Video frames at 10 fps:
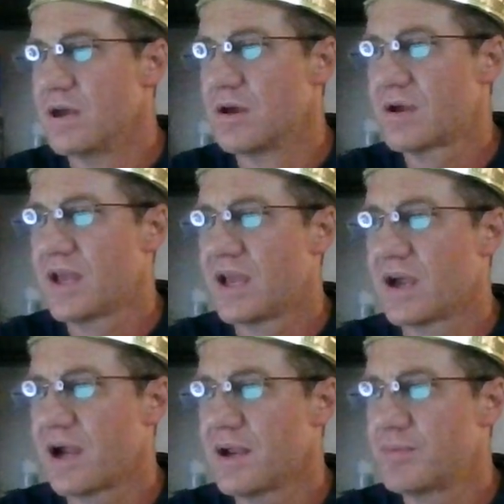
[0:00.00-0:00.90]
Okay,
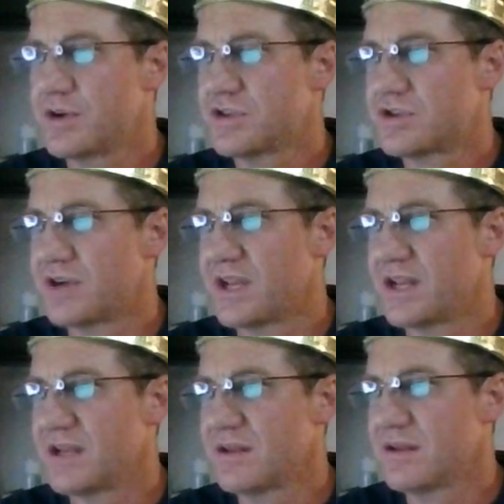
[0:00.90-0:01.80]
hybrid
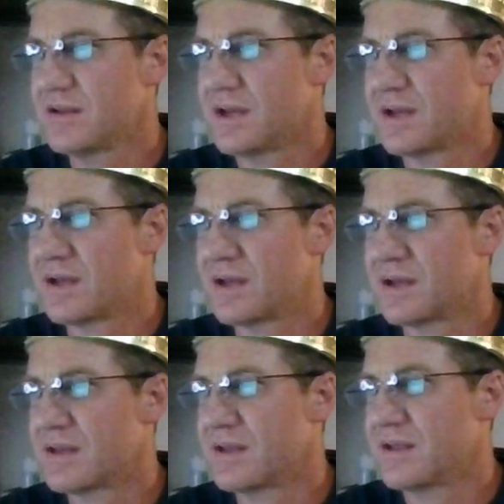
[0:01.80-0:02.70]
strain.
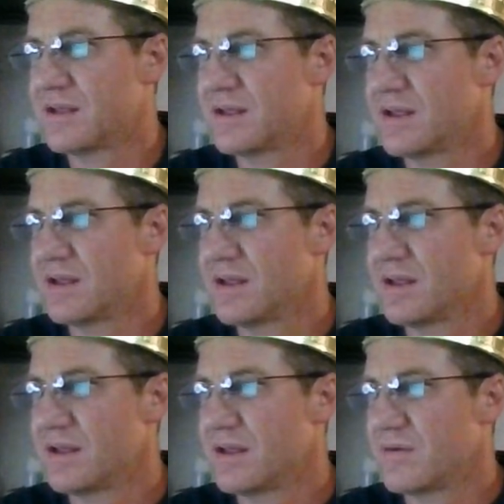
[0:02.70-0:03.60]
Uh,
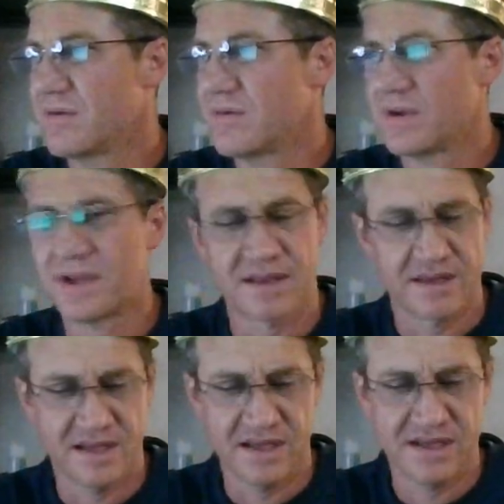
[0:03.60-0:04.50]
we got
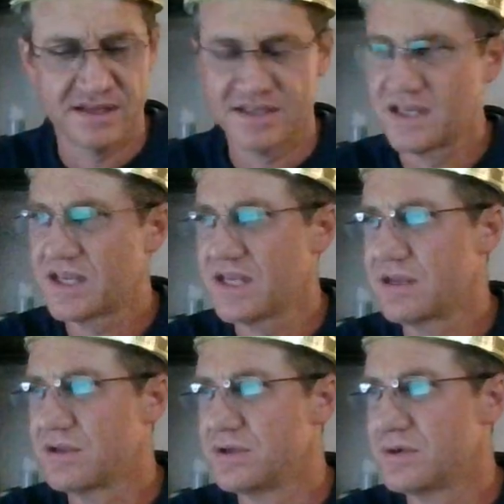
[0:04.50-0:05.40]
the Sticky
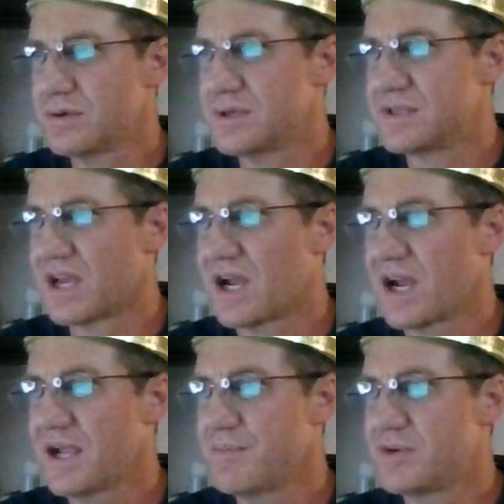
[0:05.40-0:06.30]
Glue is a
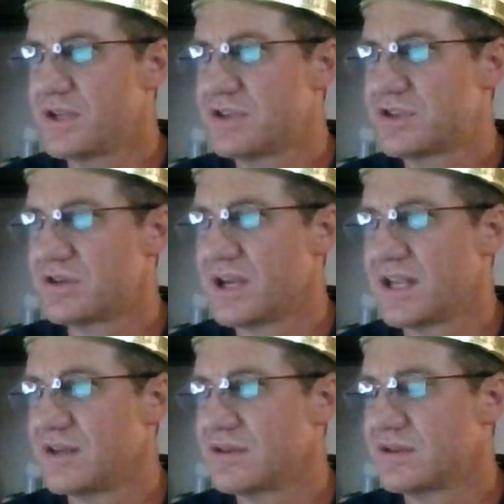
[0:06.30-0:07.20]
hybrid
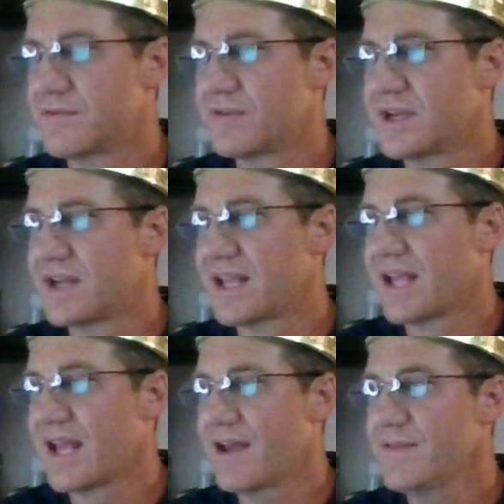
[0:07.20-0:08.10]
strain delivering a
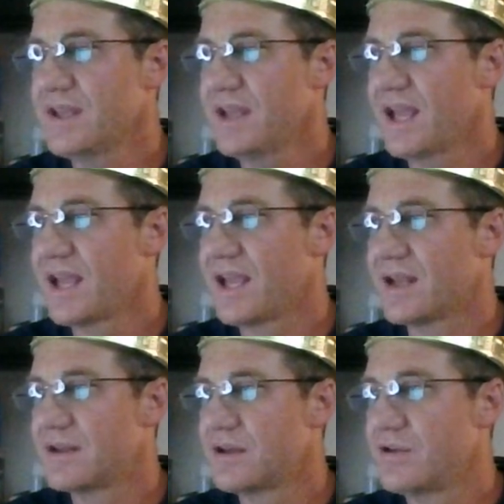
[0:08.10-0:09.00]

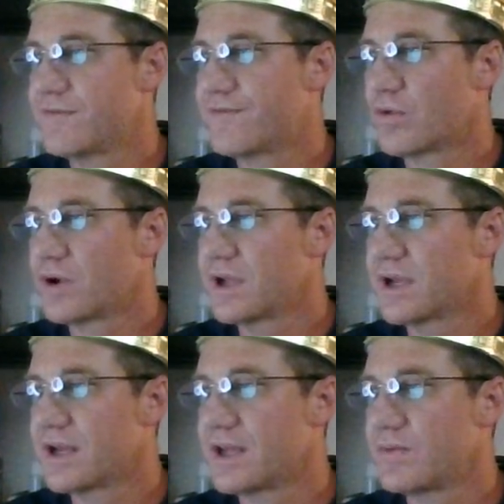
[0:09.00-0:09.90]
heavy-handed
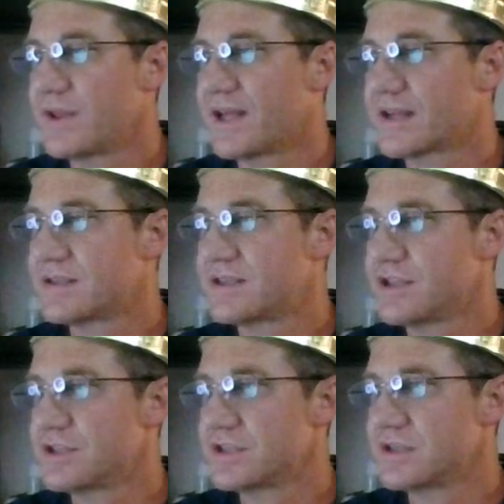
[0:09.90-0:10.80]
euphoria and
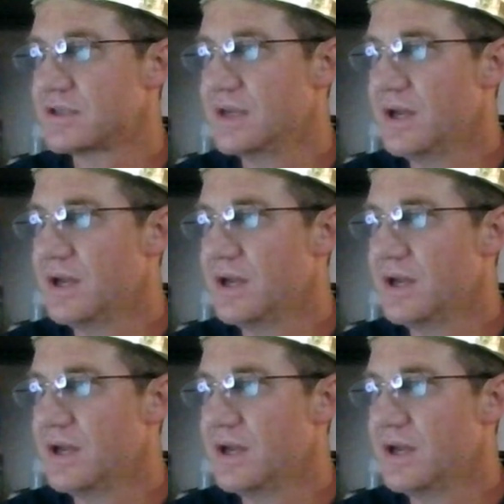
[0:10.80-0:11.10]
relaxation.